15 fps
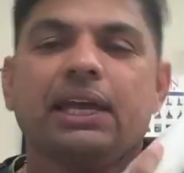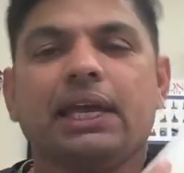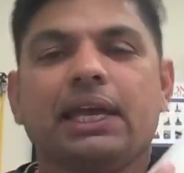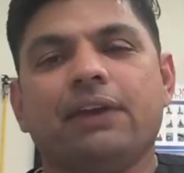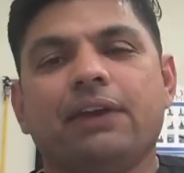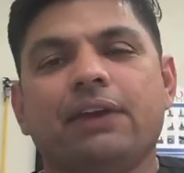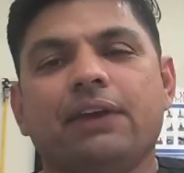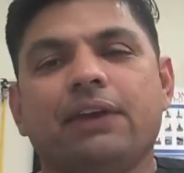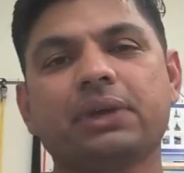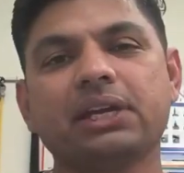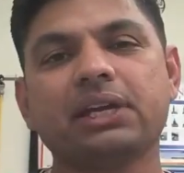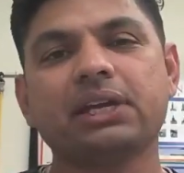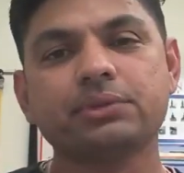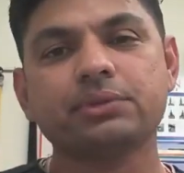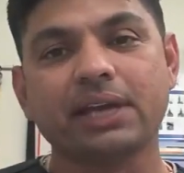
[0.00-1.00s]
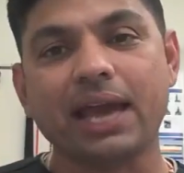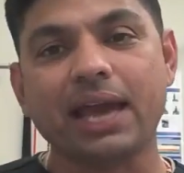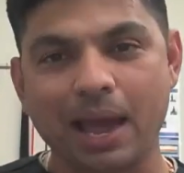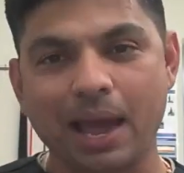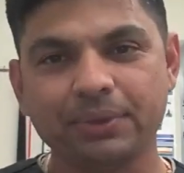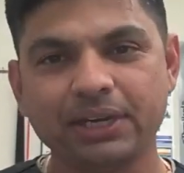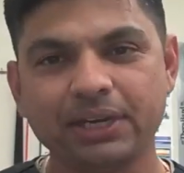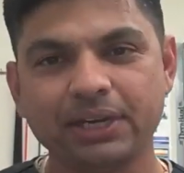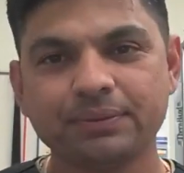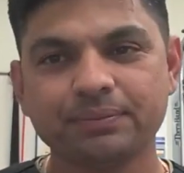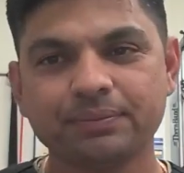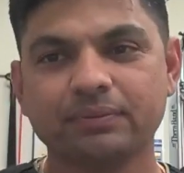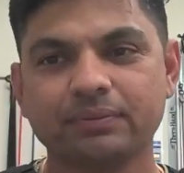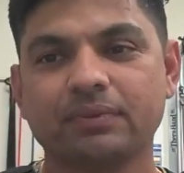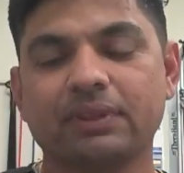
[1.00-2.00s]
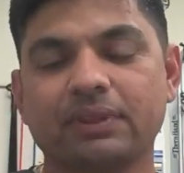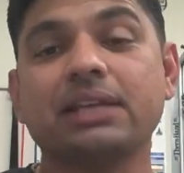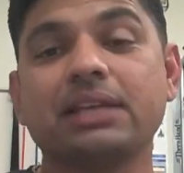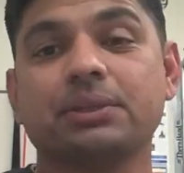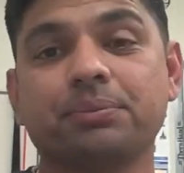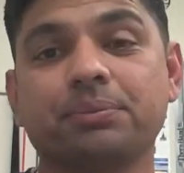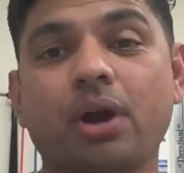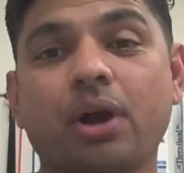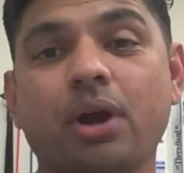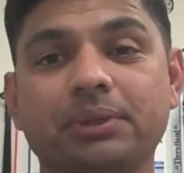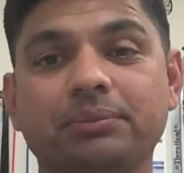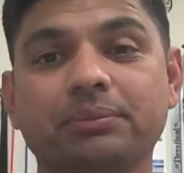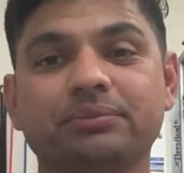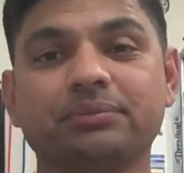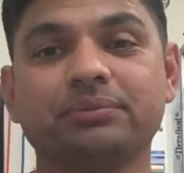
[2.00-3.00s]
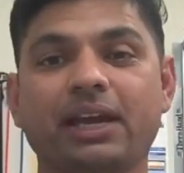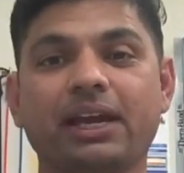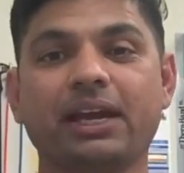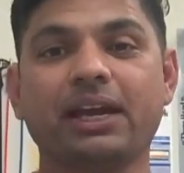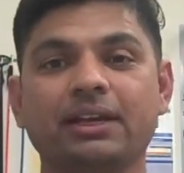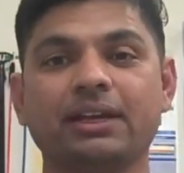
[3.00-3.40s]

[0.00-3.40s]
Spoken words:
If it becomes a habit, that's the problem. Okay.